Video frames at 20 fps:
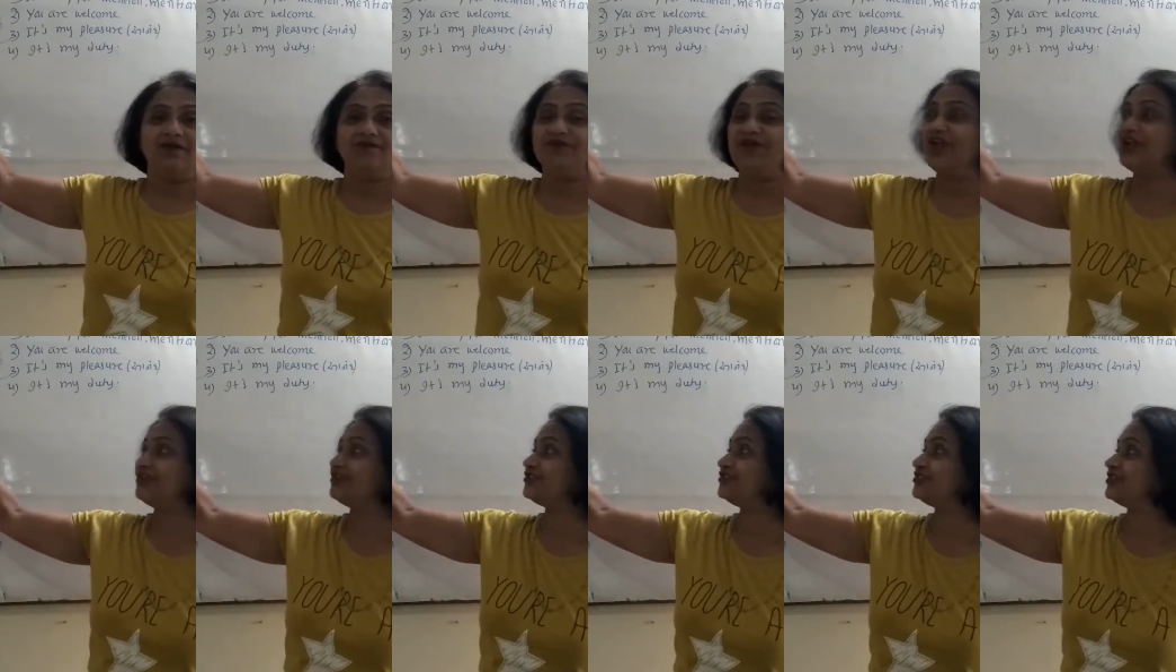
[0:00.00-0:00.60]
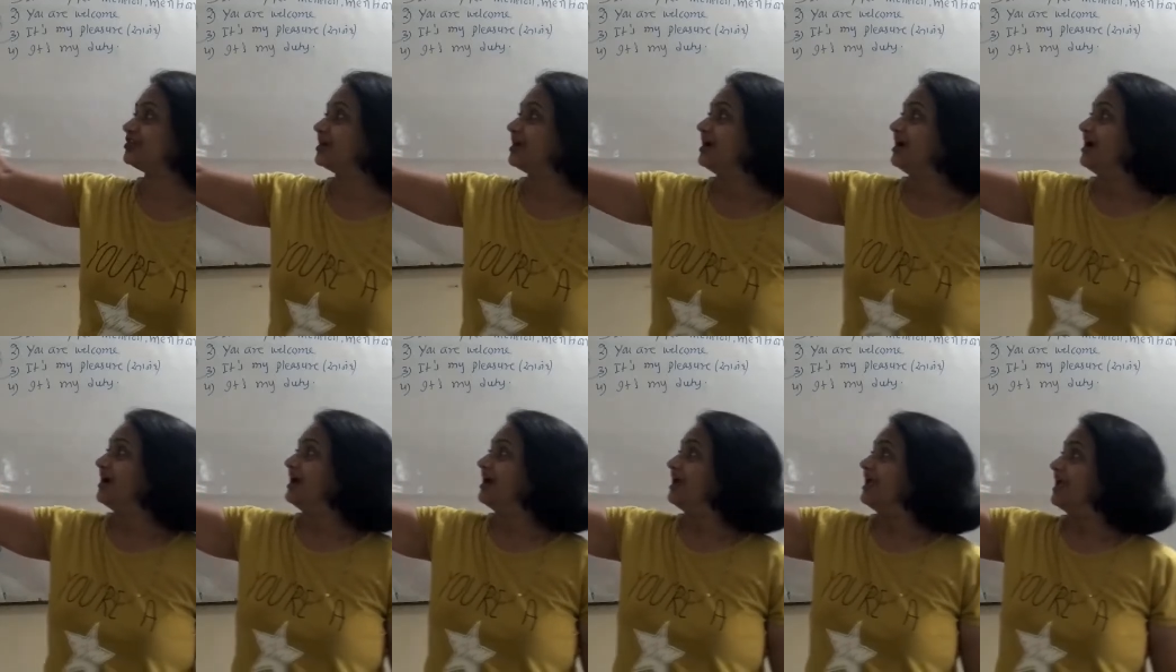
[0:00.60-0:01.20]
Which
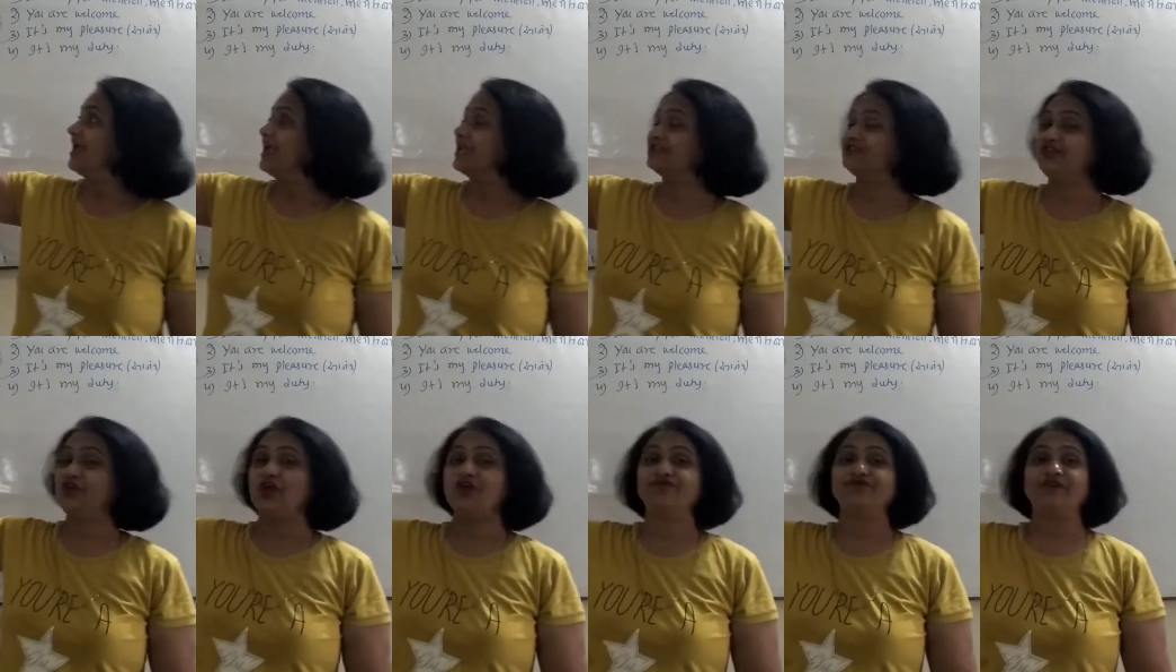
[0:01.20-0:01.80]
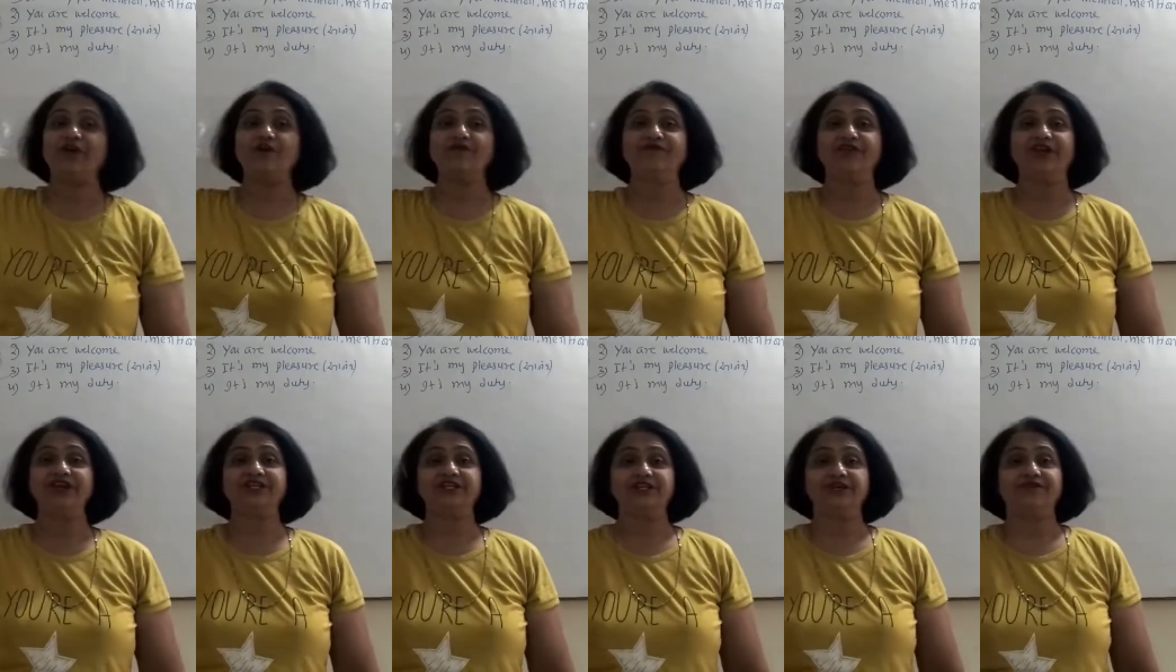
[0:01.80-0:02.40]
is your
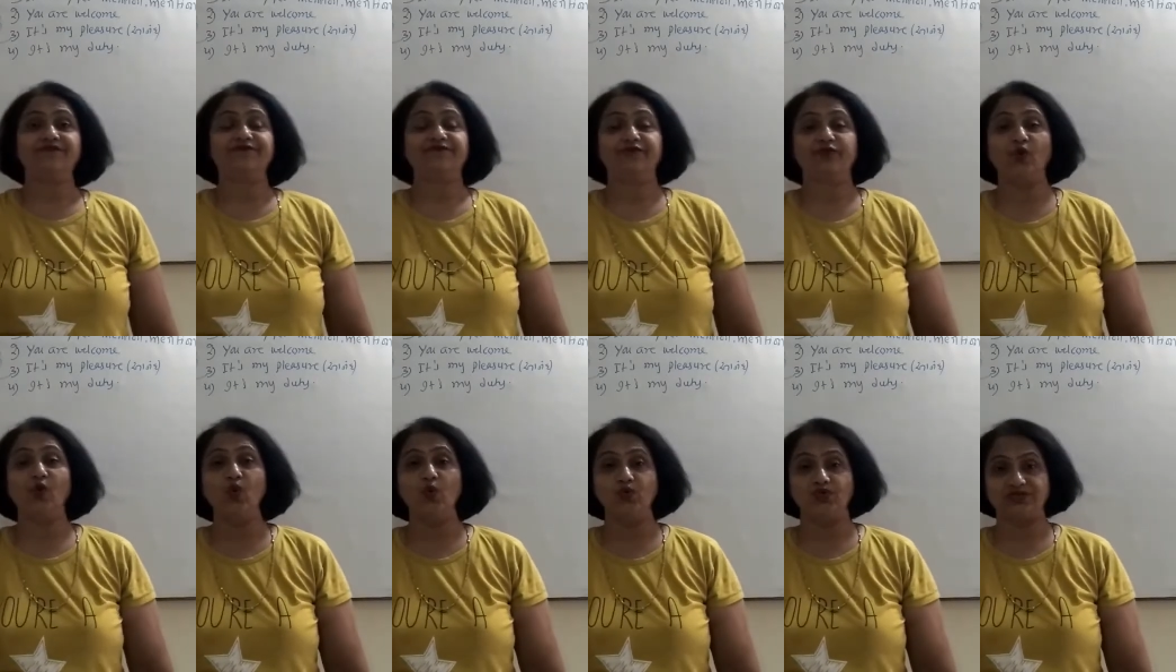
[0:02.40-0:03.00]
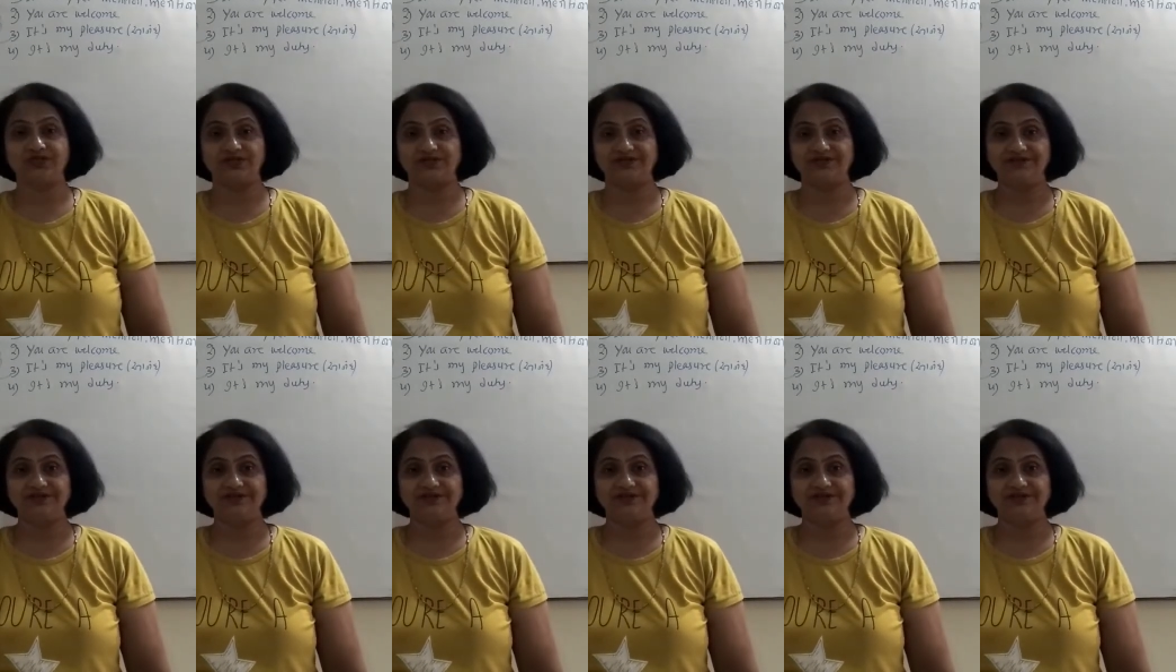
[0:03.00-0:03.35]
favorite fruit?